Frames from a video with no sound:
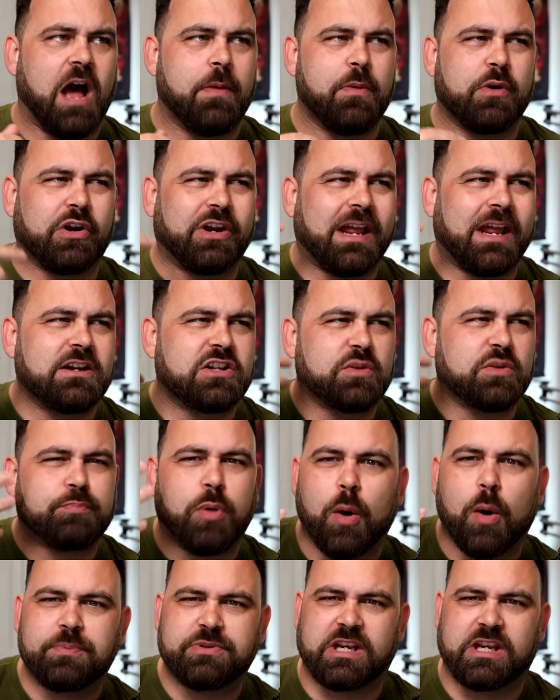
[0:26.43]
I'm not going to get into the
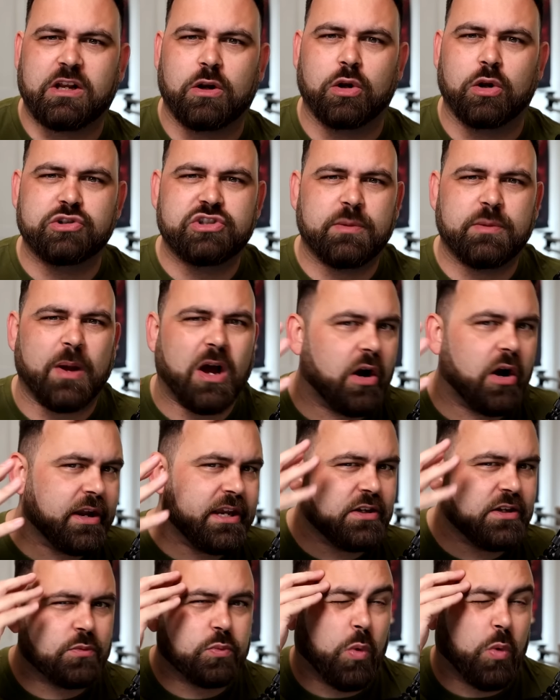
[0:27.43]
pop psychology
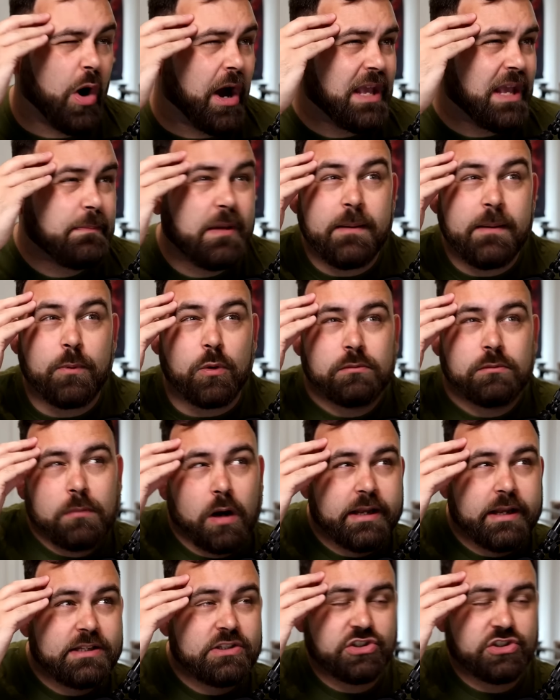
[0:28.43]
behind why people
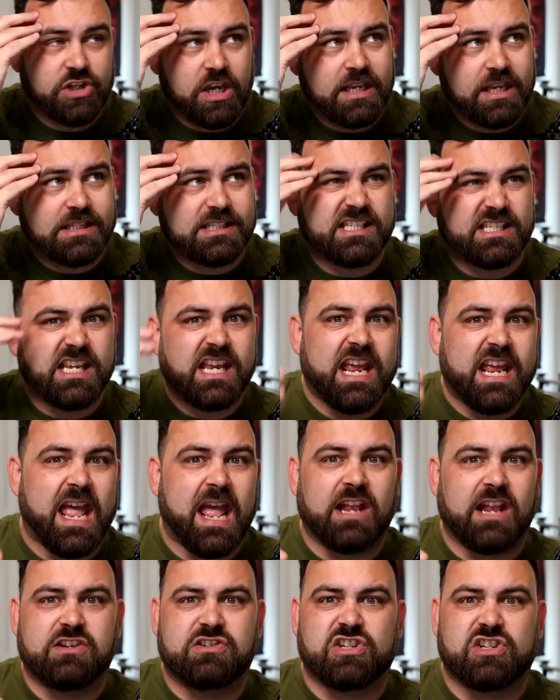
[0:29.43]
might cheat.
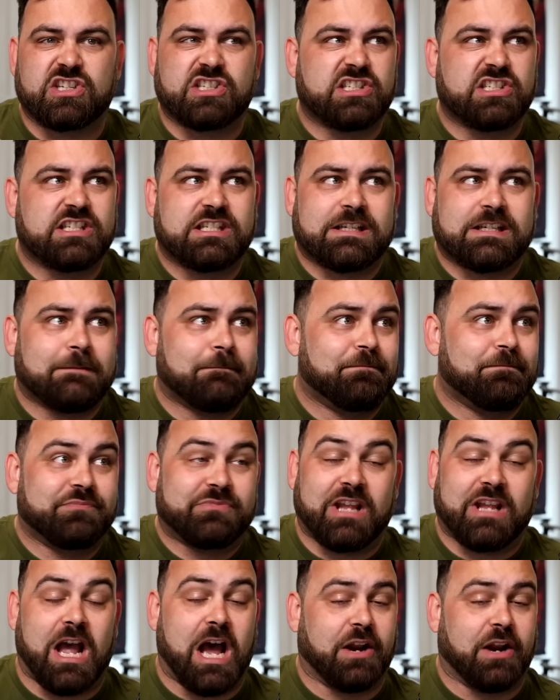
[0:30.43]
It's just
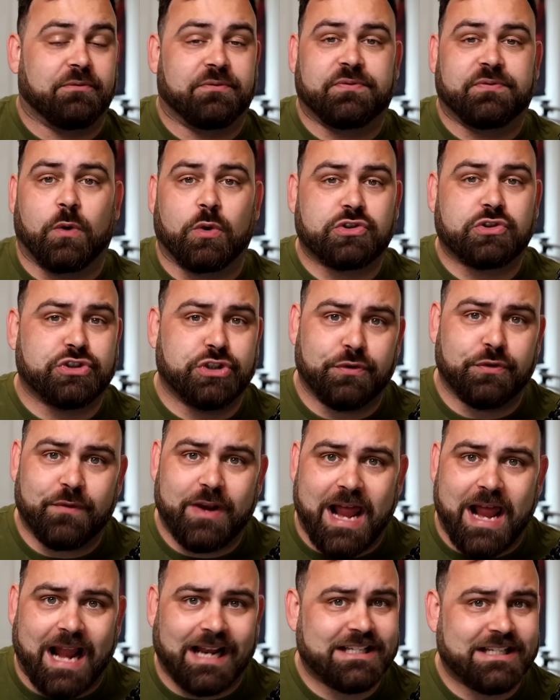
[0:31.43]
an unfortunate
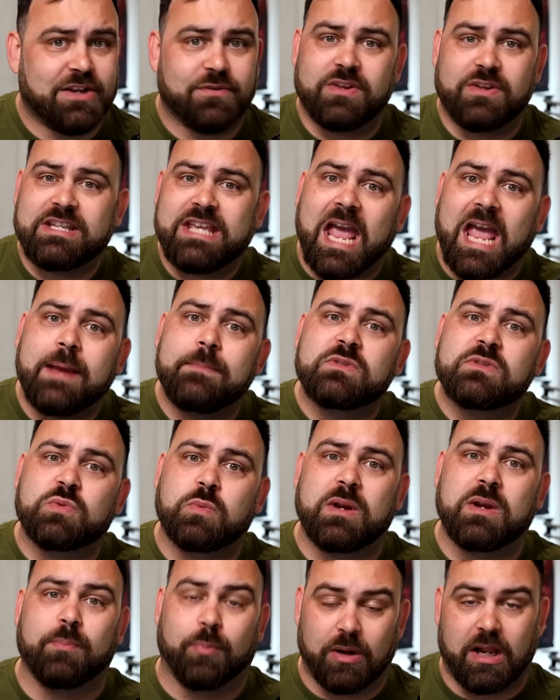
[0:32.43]
reality of the
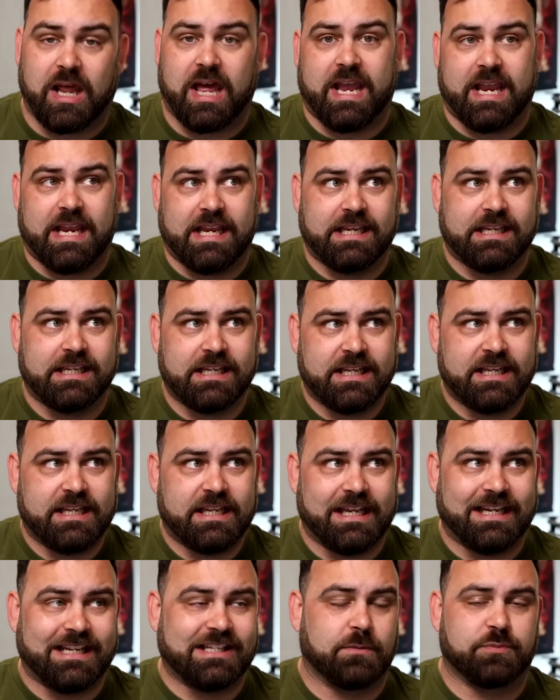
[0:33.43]
games we play.
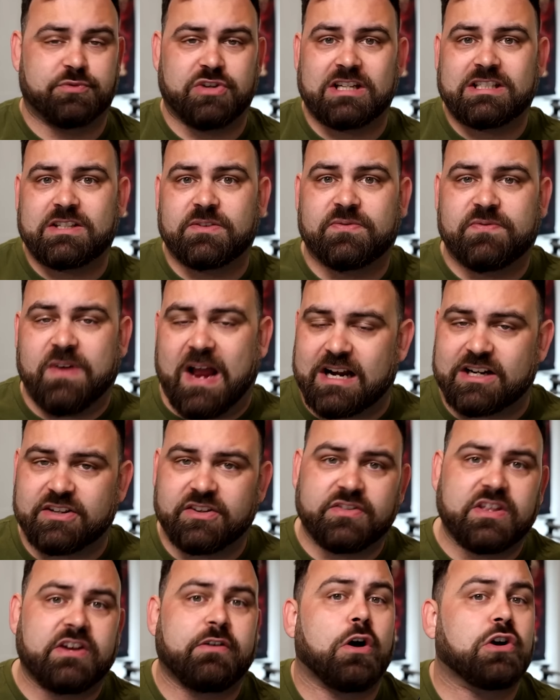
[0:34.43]
It is objective fact
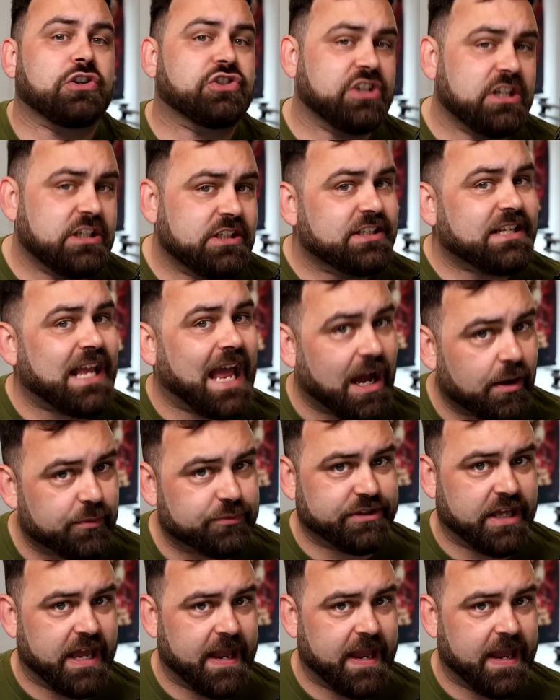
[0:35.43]
that there are cheaters out